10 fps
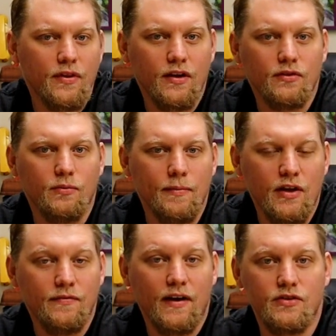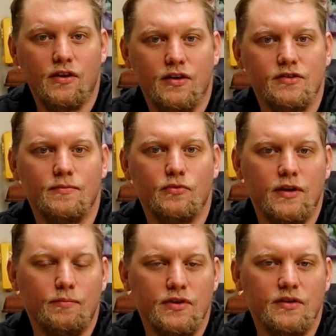with us, we manufacture custom
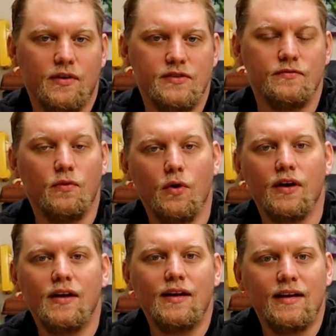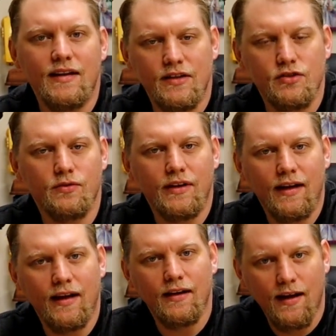3D printing resin for
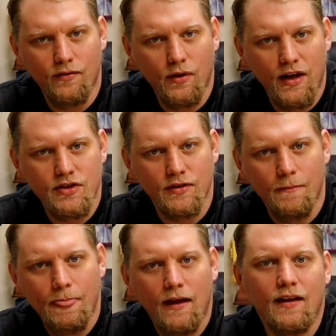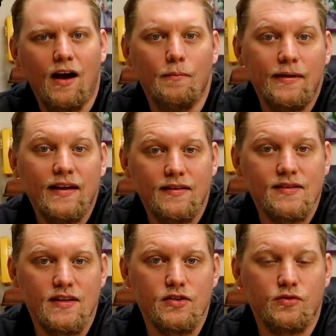industry and avocation. Now, being in
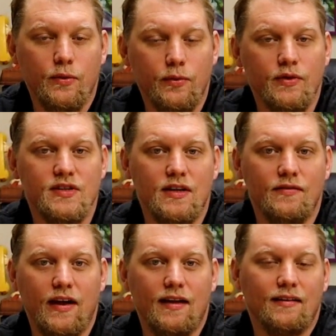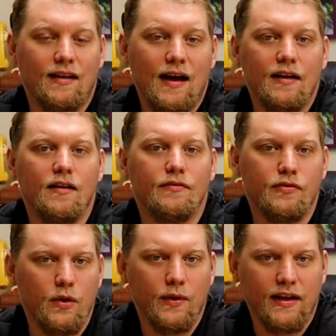this industry, we receive a lot of
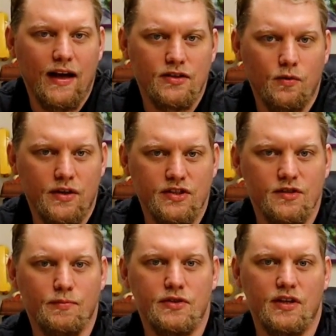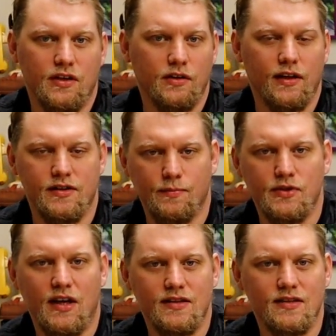frequently asked questions, particularly as it
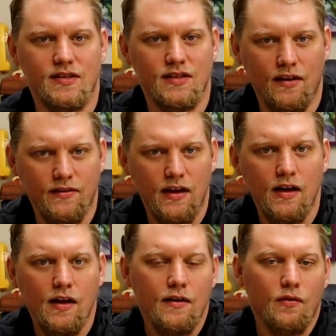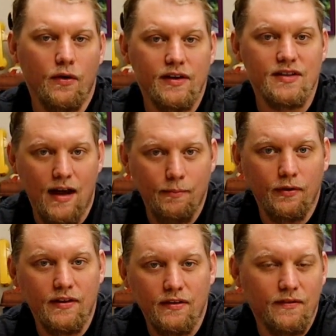pertains to safety. For
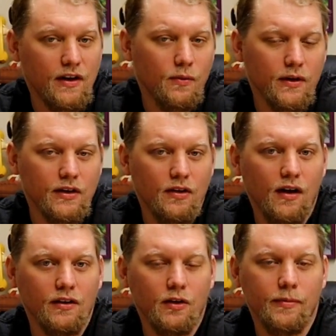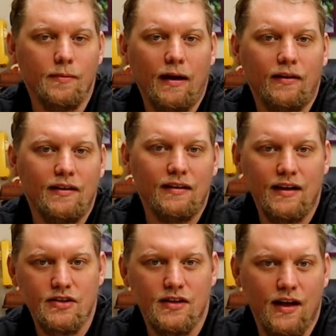example, in this video, we're going to talk a little bit about
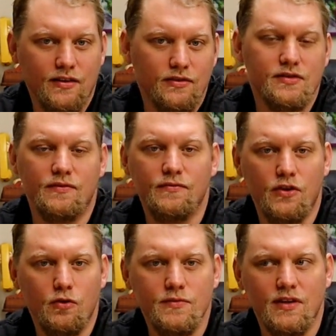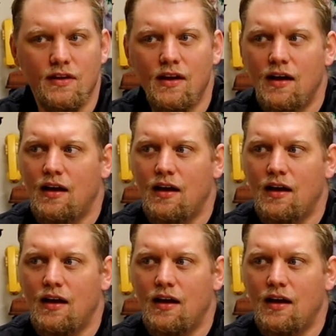inhalation hazards and fumes, and